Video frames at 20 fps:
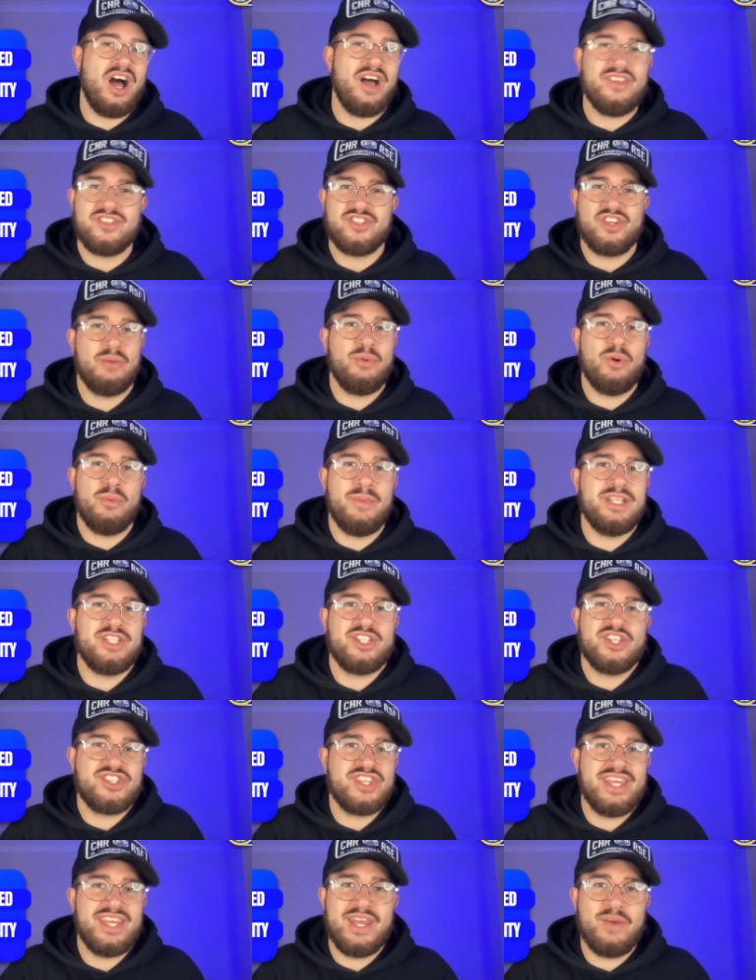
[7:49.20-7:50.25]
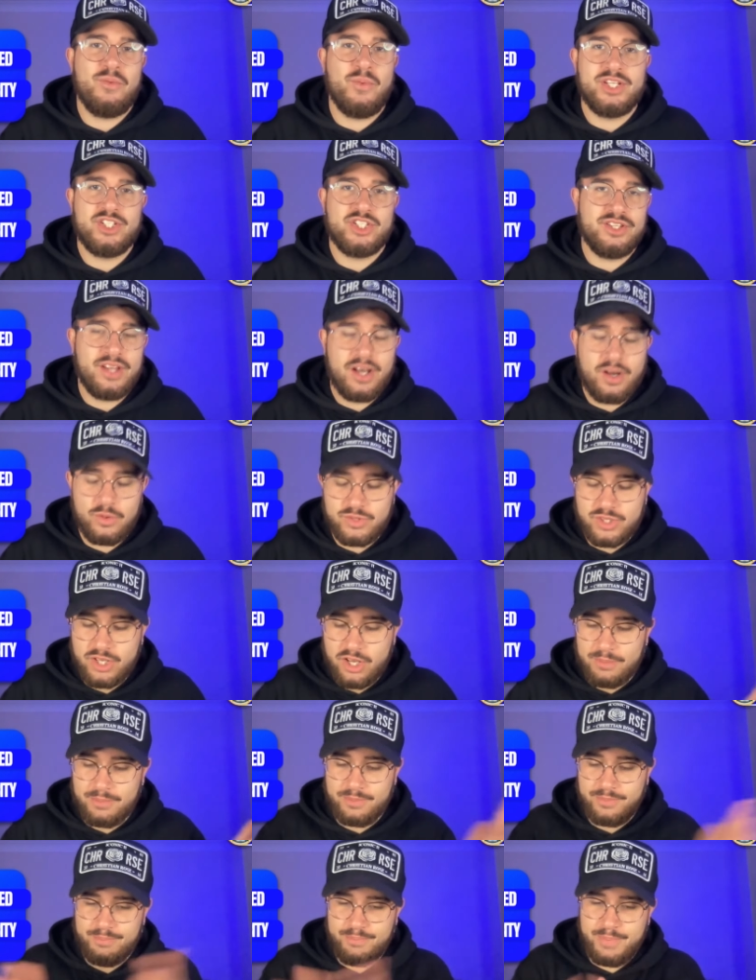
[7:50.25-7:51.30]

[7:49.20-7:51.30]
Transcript: there's no point me just sitting here whinging the whole time.